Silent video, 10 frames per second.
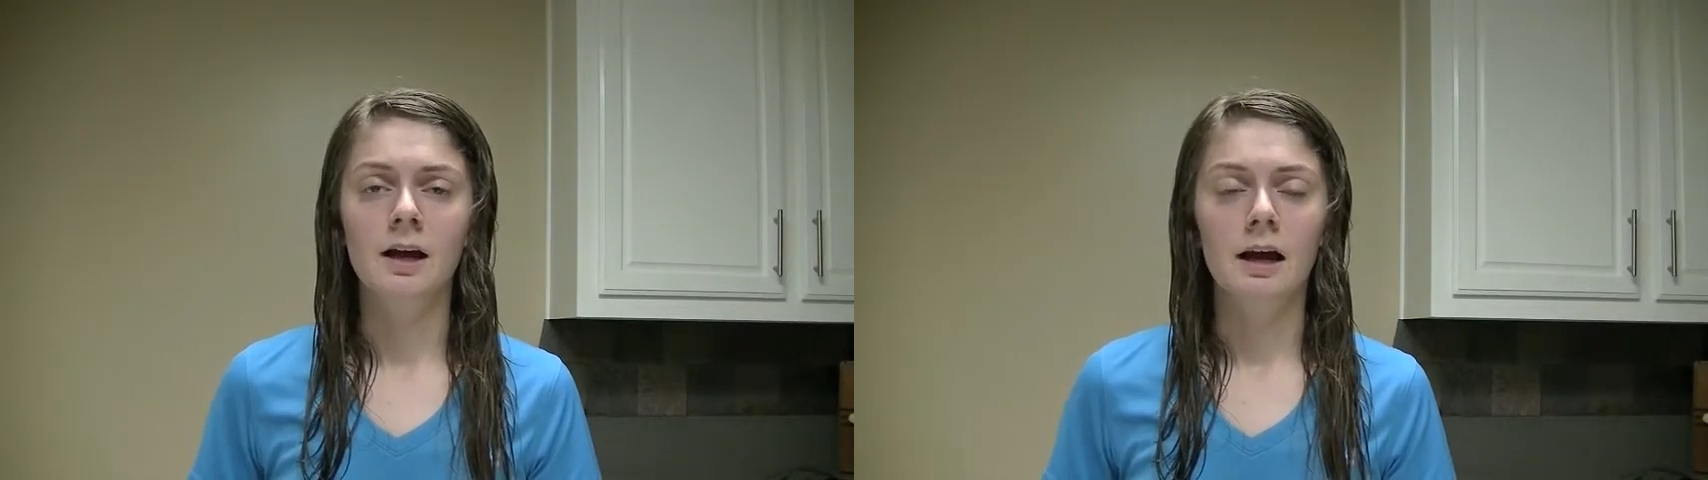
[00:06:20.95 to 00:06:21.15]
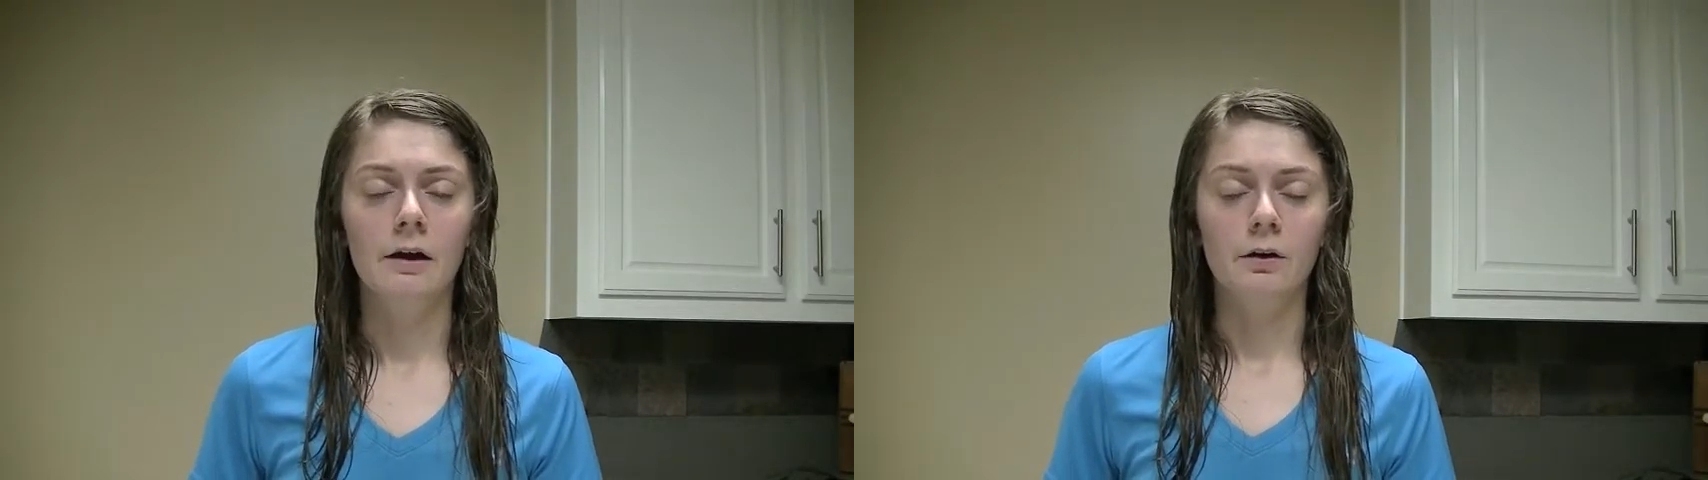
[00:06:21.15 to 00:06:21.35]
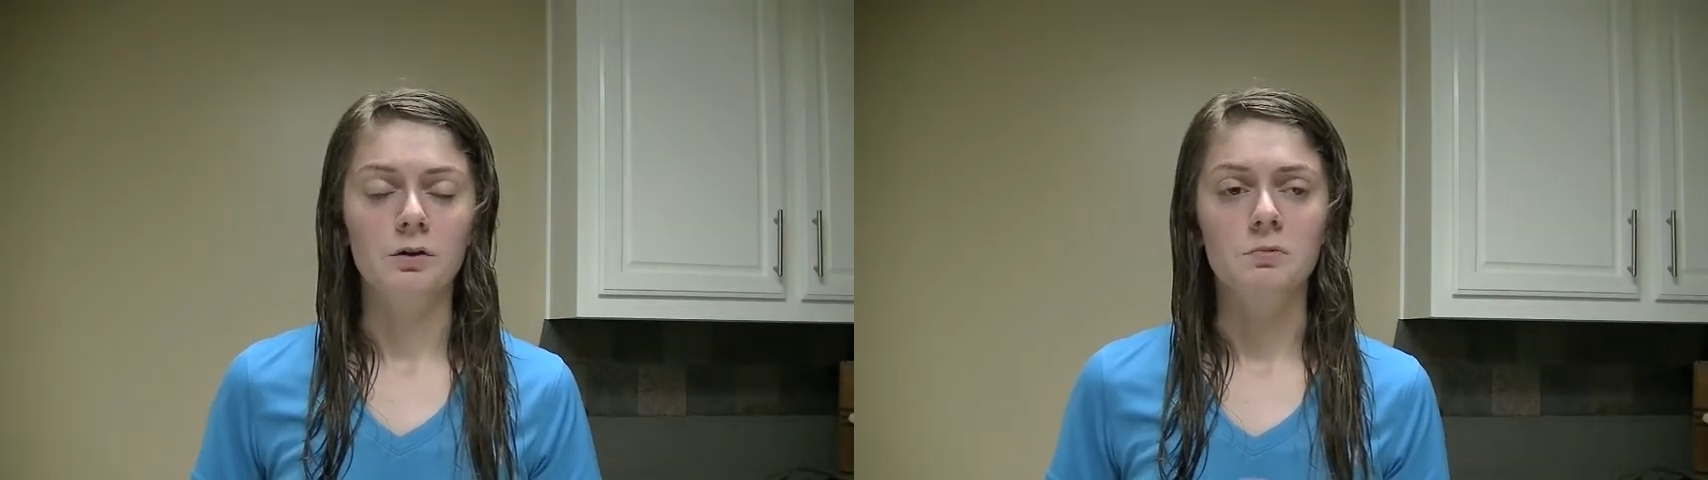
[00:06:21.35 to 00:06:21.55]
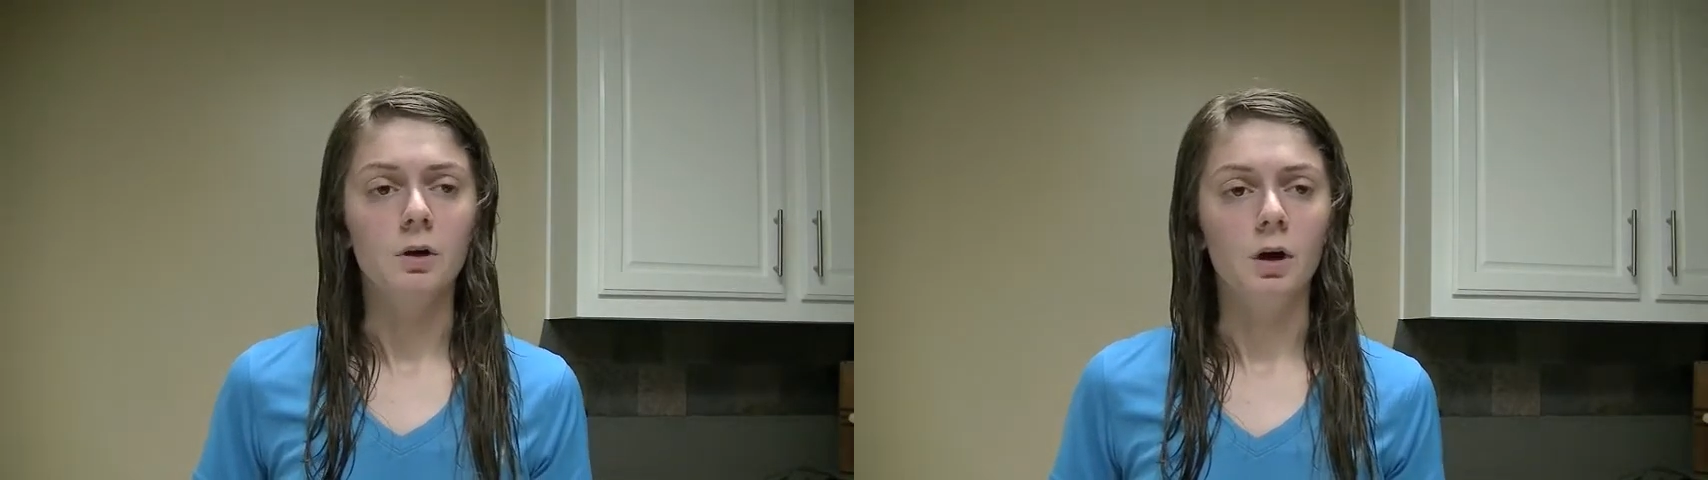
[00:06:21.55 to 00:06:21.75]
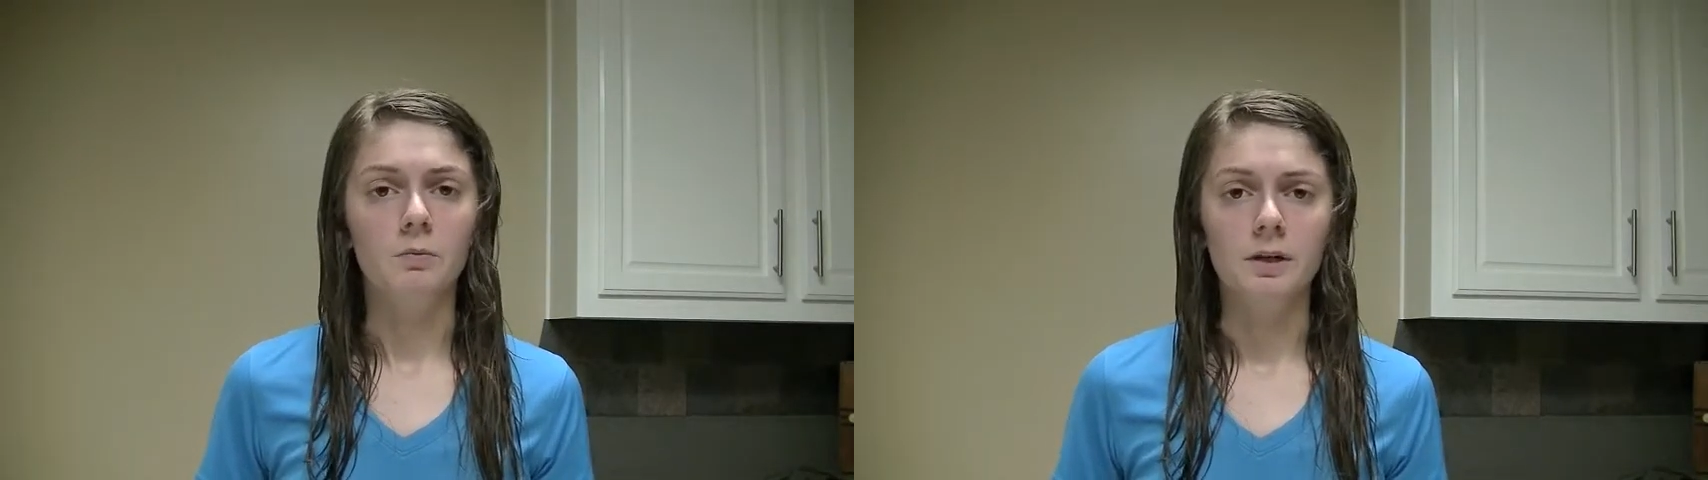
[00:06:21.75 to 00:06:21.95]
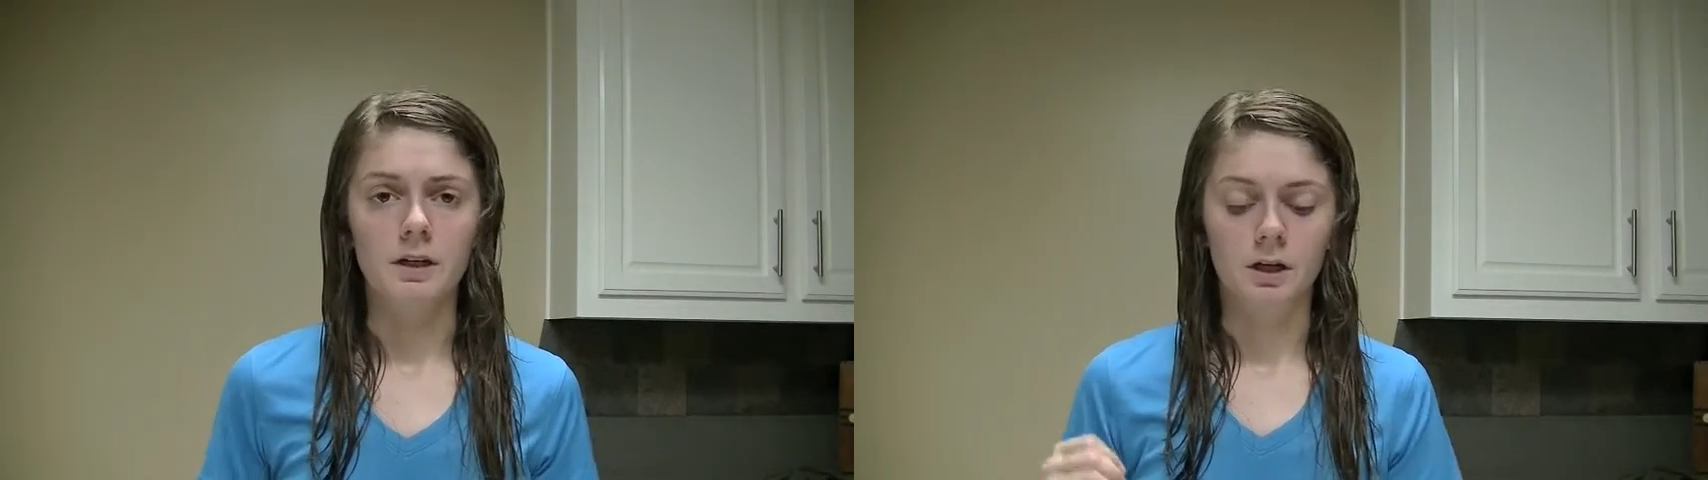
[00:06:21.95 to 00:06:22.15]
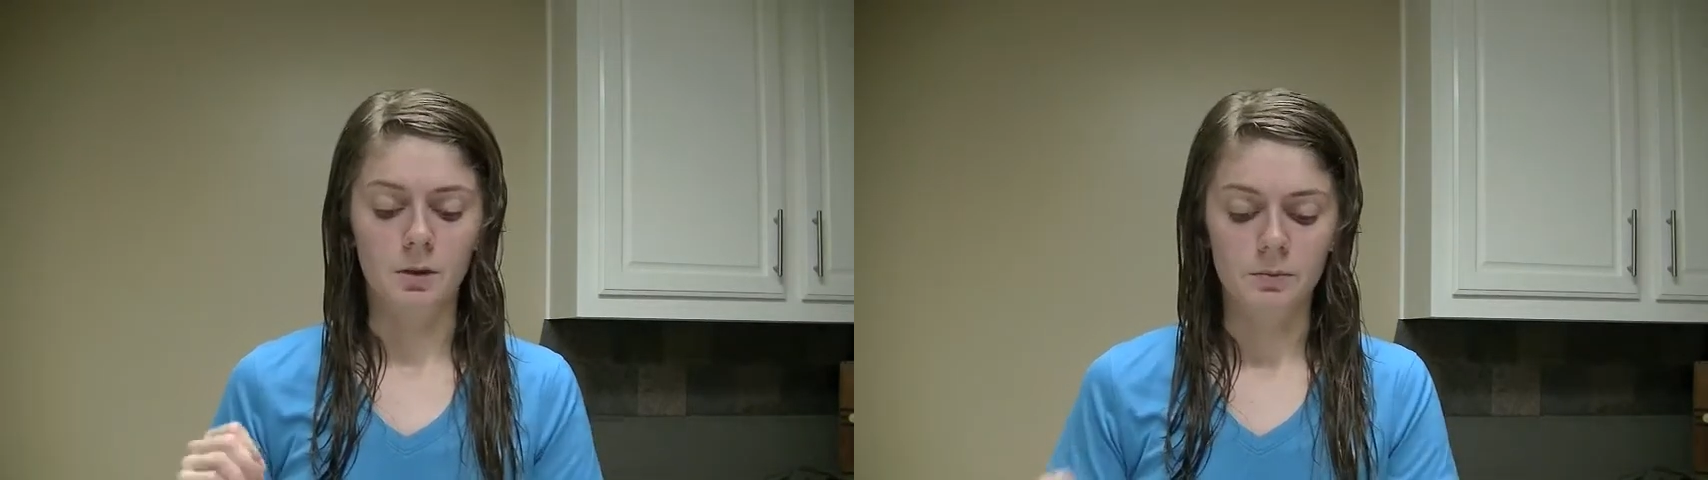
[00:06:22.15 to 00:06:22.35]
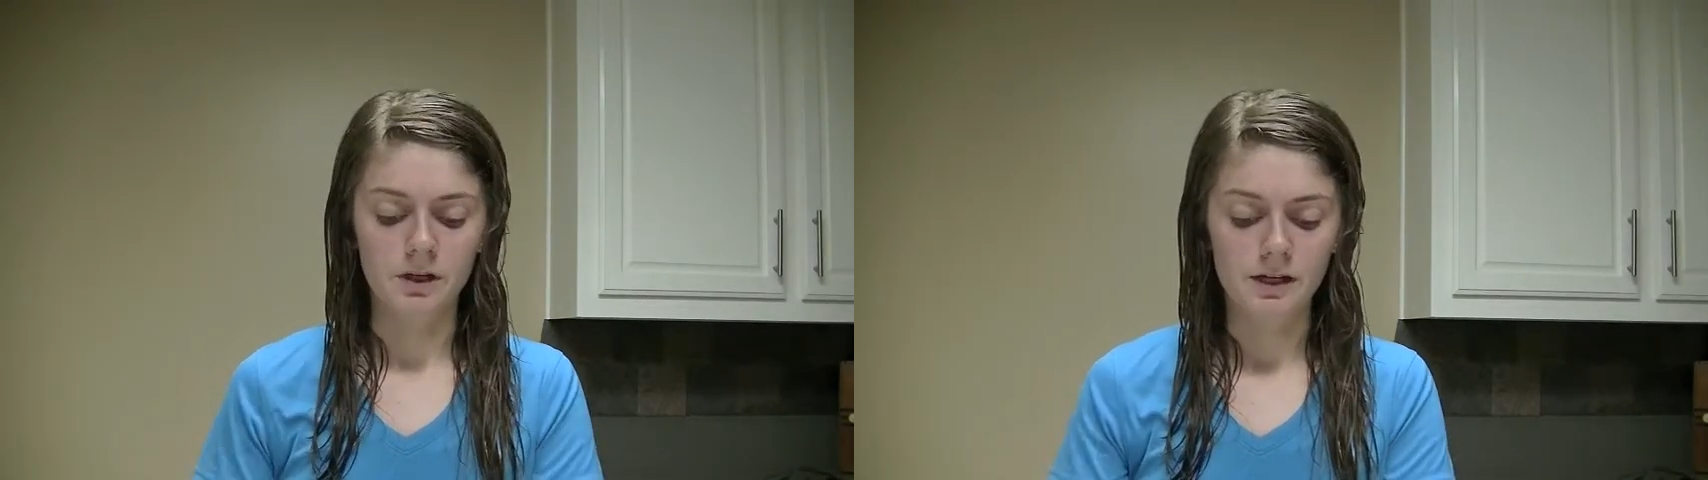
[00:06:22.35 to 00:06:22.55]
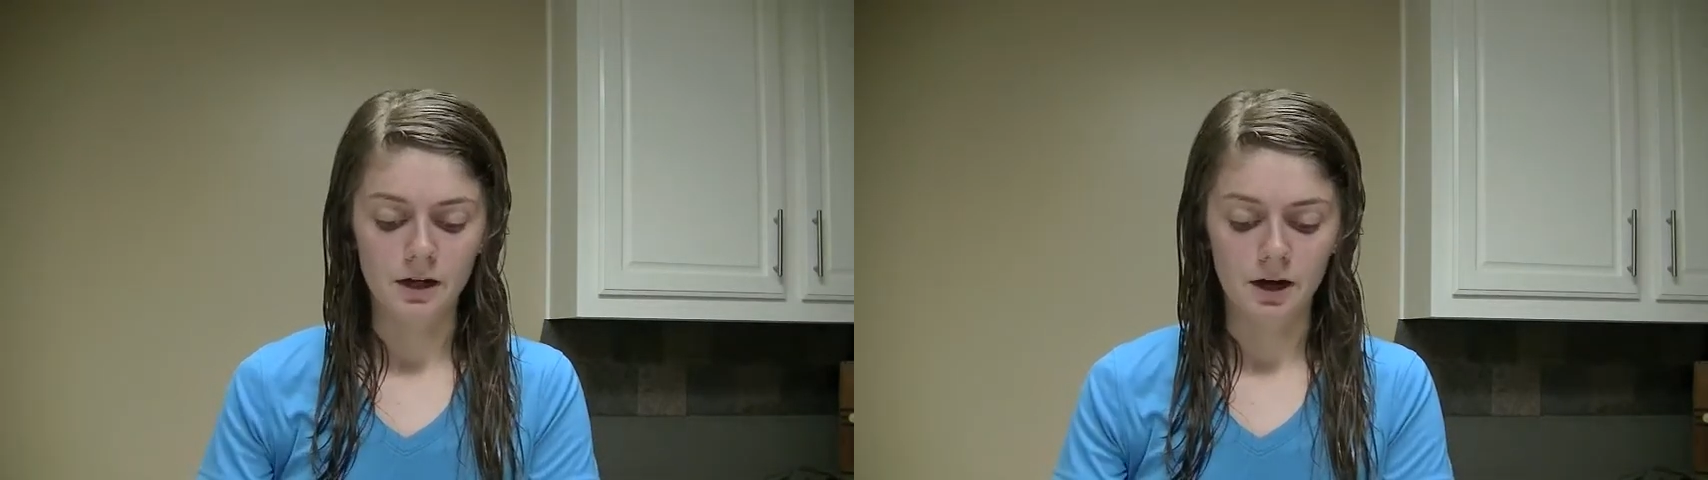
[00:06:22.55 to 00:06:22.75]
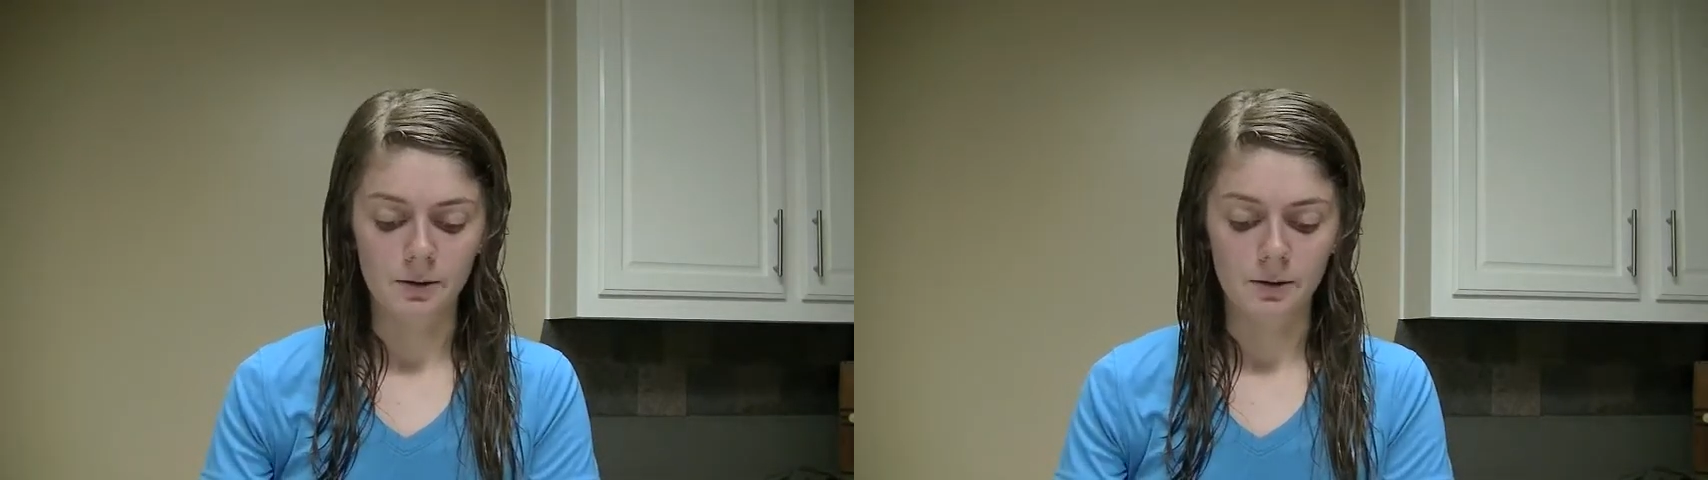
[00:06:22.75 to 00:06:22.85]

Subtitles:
how it goes beyond being a company,